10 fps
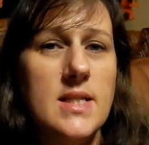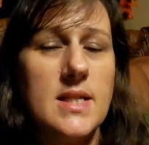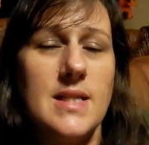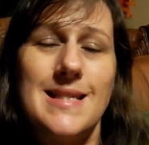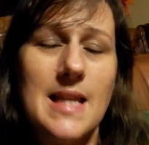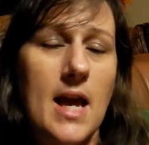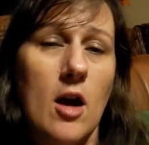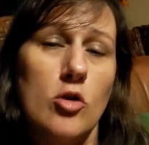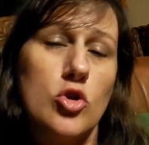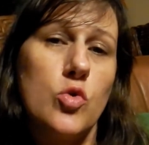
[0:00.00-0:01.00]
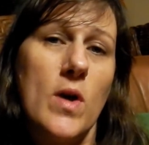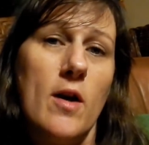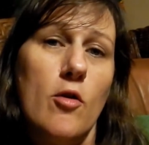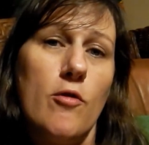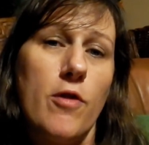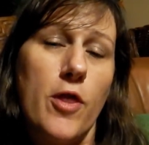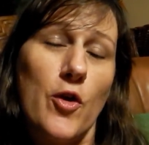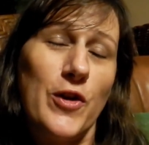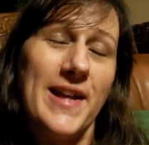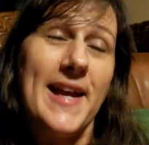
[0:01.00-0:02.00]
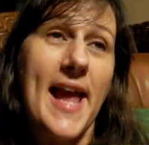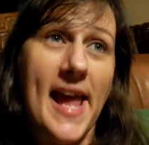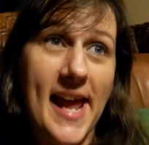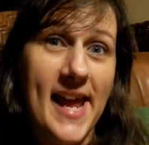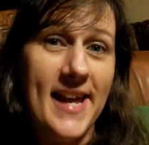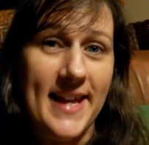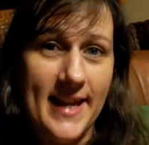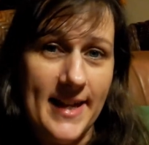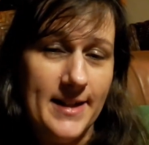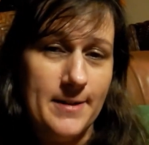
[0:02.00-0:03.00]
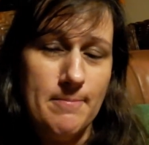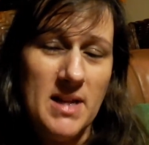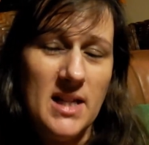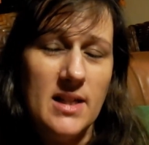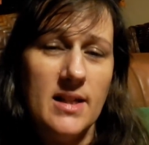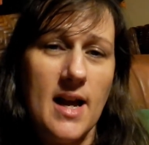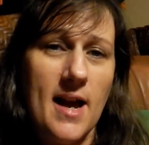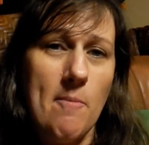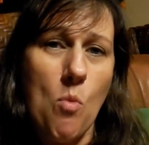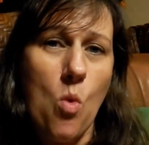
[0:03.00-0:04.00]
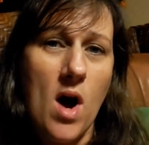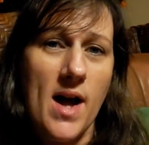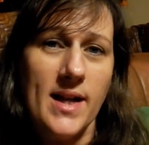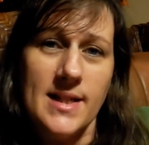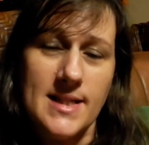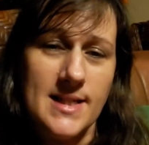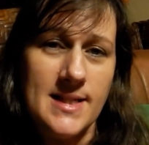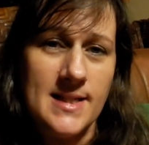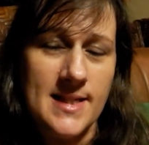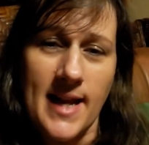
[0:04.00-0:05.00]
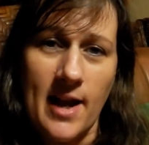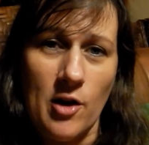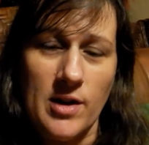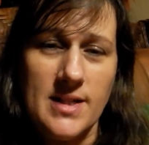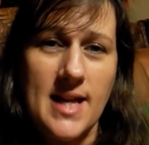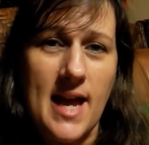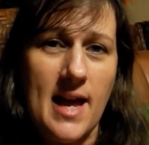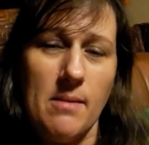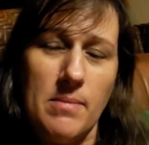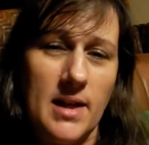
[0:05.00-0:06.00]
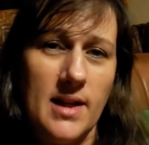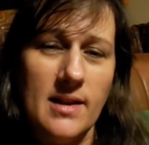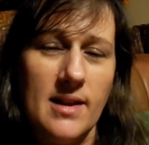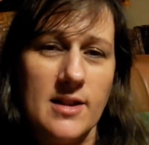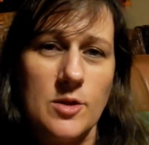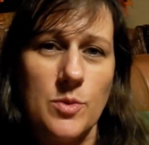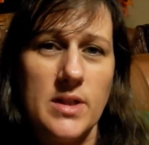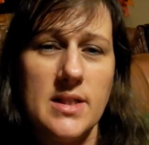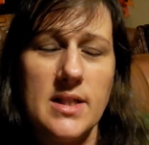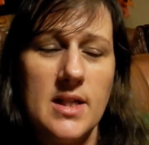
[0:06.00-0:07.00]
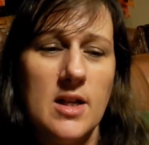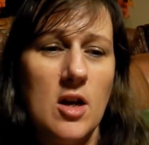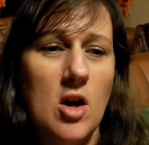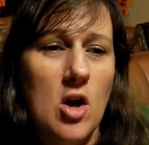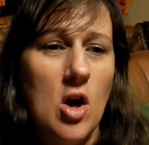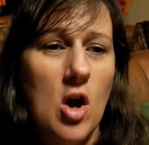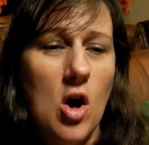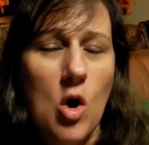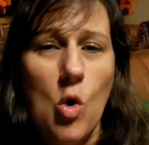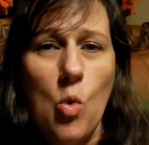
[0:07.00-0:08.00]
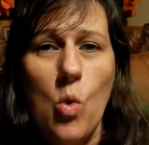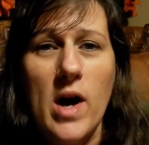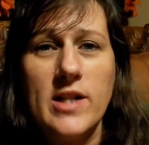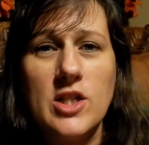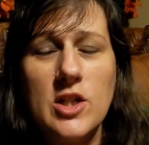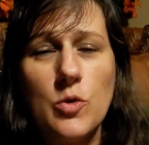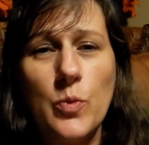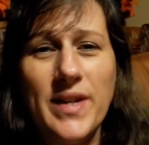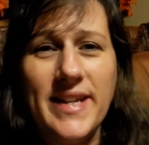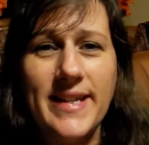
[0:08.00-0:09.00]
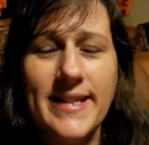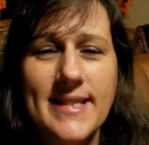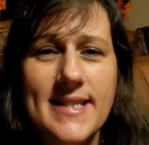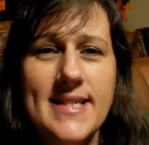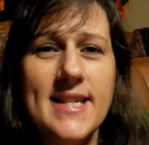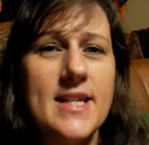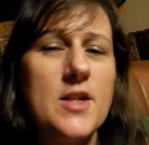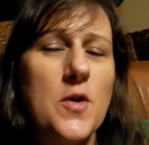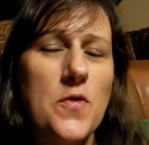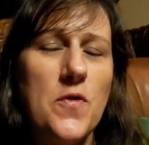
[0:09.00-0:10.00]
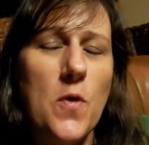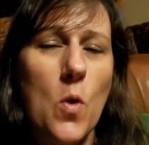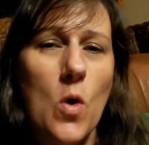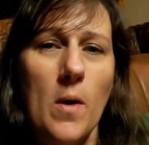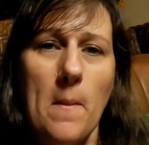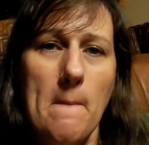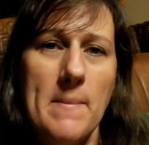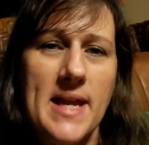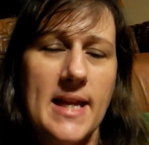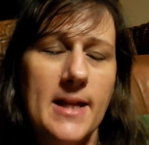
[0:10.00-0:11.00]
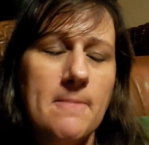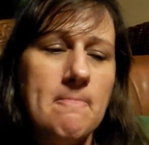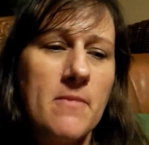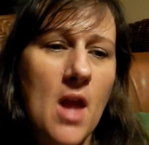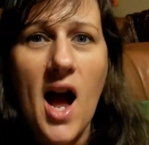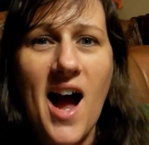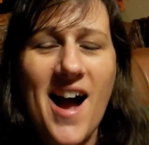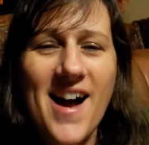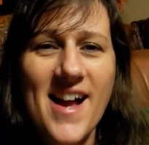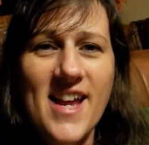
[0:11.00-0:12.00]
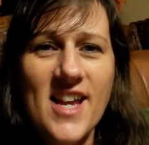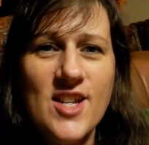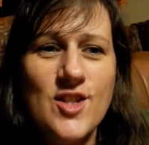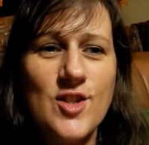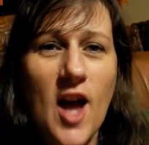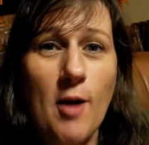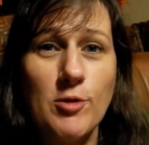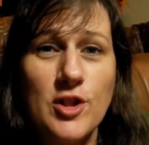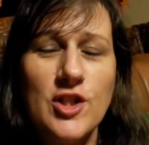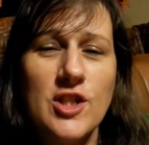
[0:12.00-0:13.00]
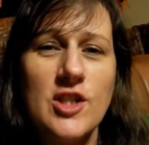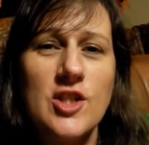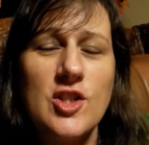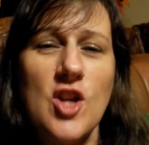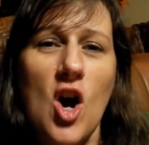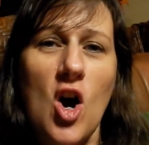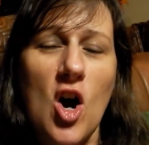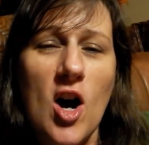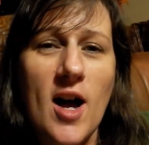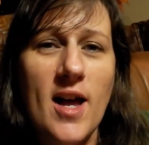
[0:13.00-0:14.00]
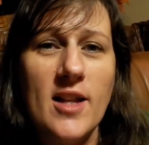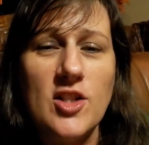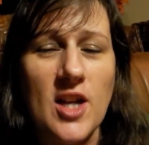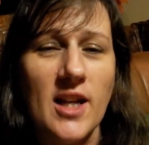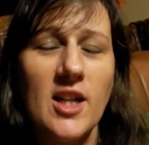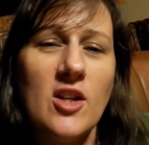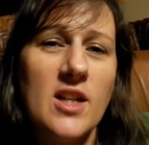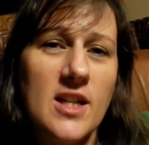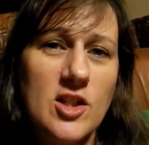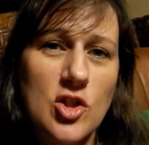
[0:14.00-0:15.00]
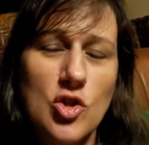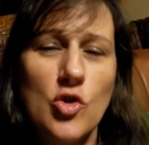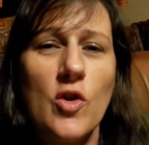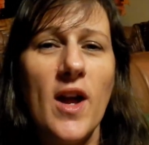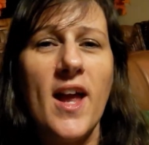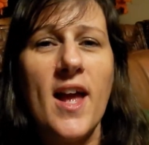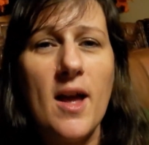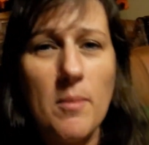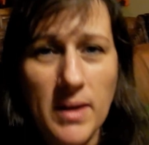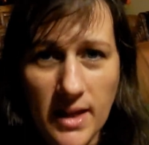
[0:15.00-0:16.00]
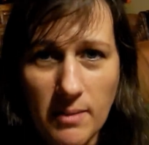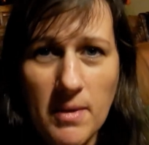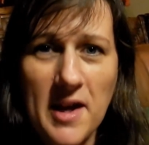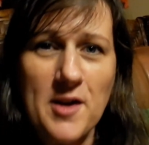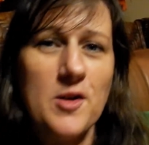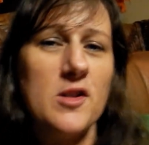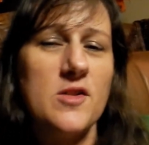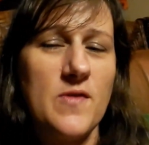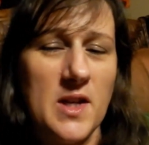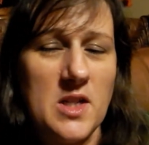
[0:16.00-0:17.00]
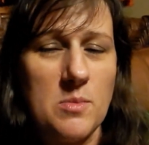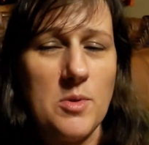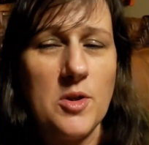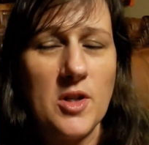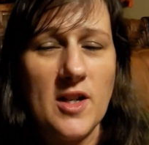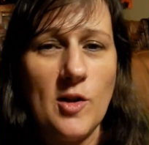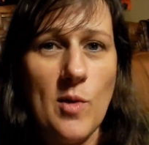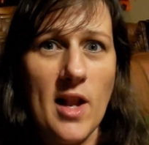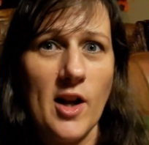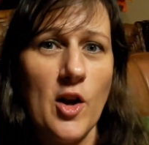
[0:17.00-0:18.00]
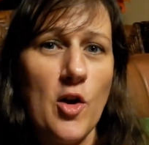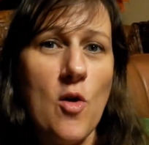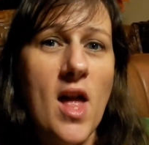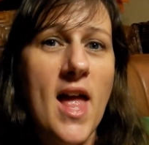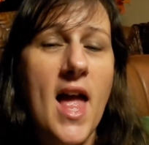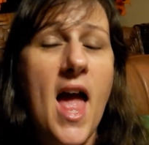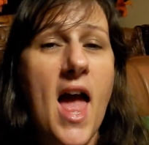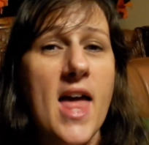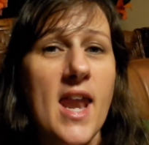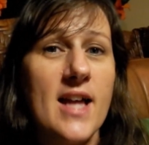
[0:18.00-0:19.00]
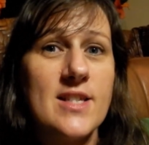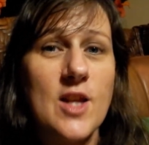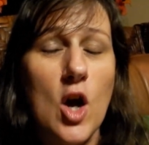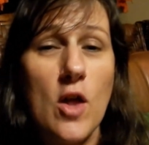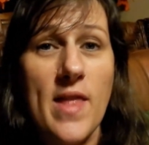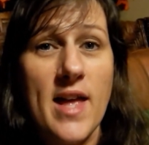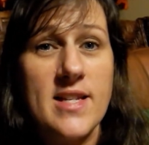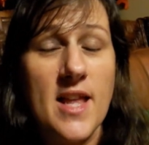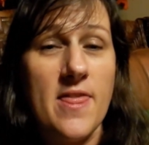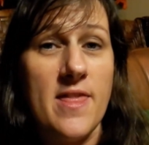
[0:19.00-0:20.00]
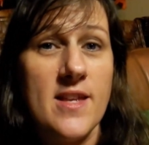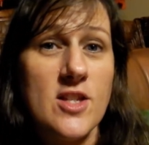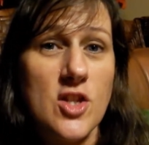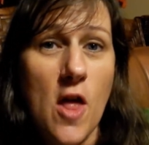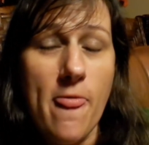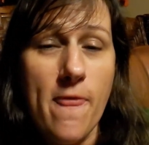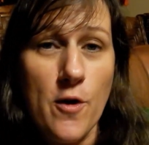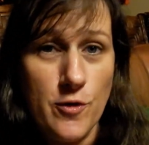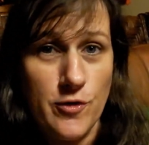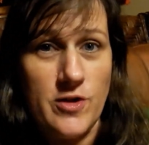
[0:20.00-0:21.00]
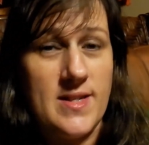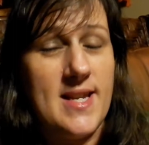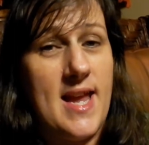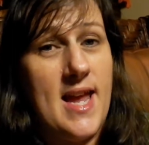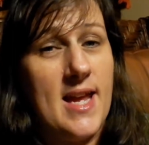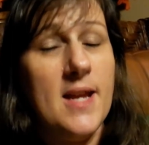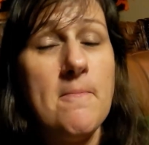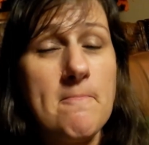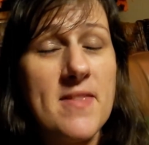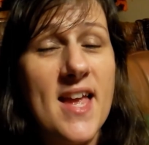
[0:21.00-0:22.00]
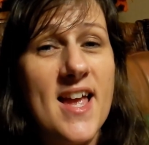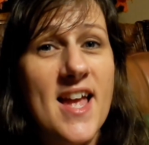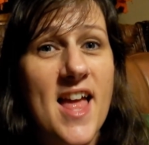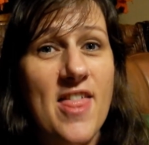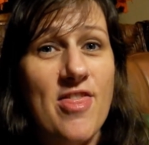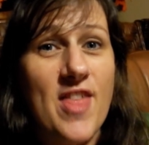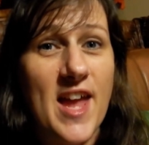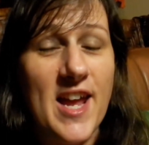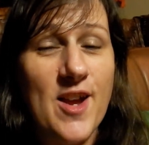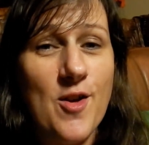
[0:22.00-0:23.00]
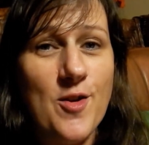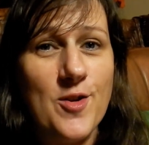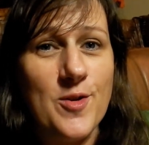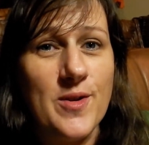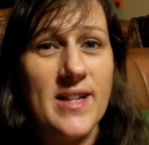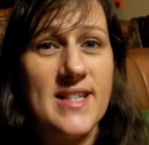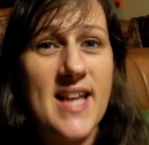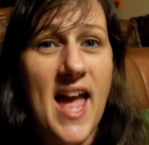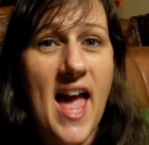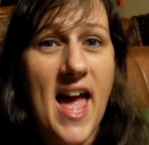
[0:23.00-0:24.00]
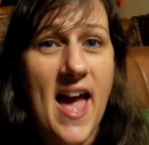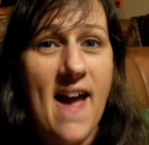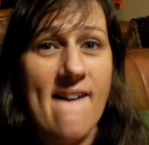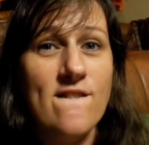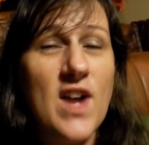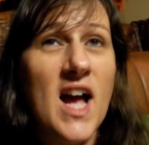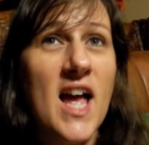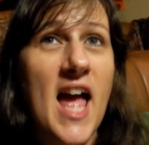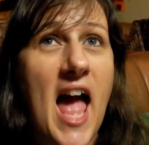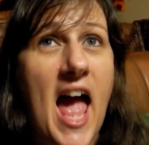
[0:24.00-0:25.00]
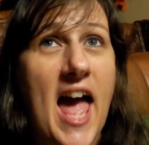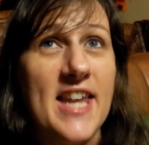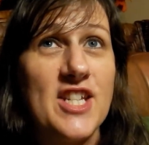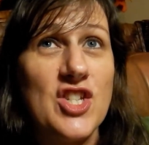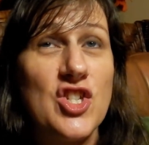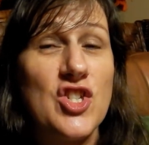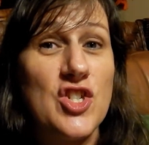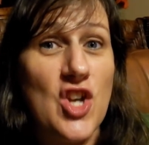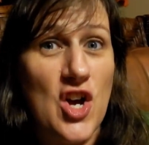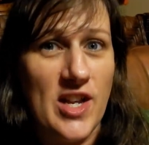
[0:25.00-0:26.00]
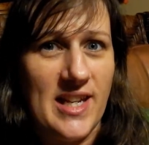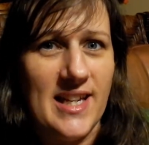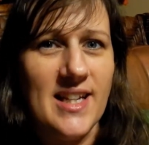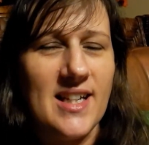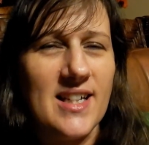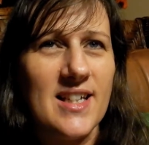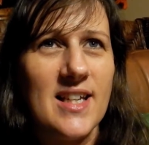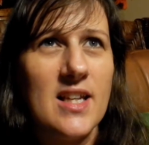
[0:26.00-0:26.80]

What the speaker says: It is now 12:30 a.m. and I'm winding down a tad bit. That's what watching Wings did for me. I was just on checking Instagram, emails, Facebook a little while ago, and I saw that this Thursday they are going to have at Sonic